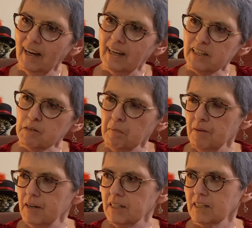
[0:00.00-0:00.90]
I
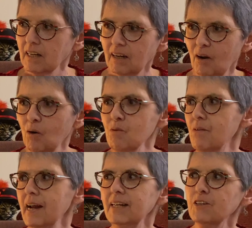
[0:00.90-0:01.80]
experienced a whole
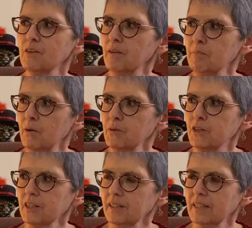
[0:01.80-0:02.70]
range of
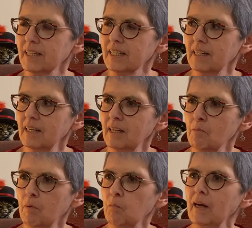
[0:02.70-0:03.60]
emotions,
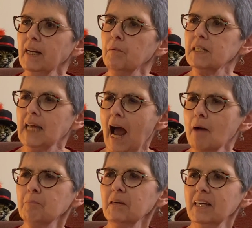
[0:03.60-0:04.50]
but when I was
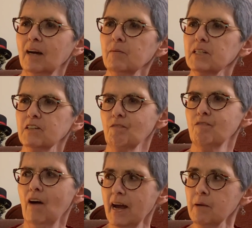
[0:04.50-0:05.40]
happy, I was
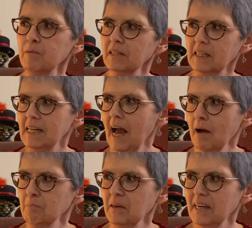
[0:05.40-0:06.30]
vibrantly
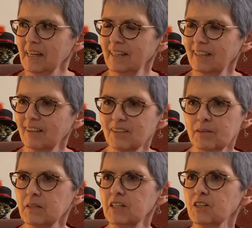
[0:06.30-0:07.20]
happy
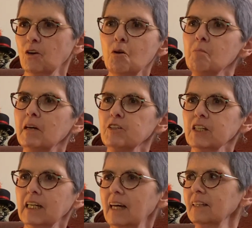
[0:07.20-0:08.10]
because there was so
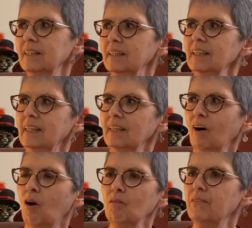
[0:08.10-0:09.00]
much colour
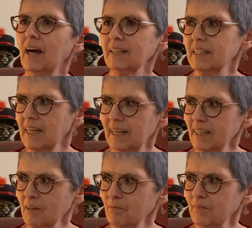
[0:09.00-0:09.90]
of that
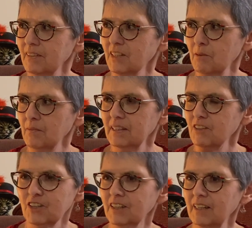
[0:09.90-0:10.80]
time, so
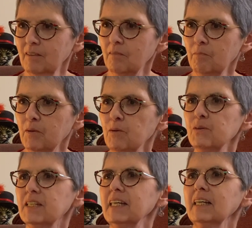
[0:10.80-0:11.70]
much
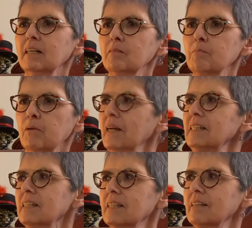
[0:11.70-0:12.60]
music and
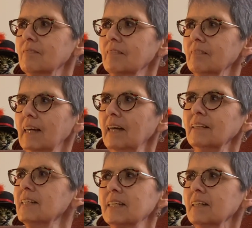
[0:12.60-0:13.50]
bright
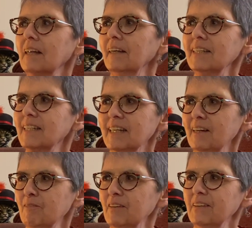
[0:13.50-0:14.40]
colours and lights
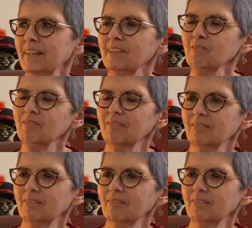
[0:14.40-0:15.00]
and everything.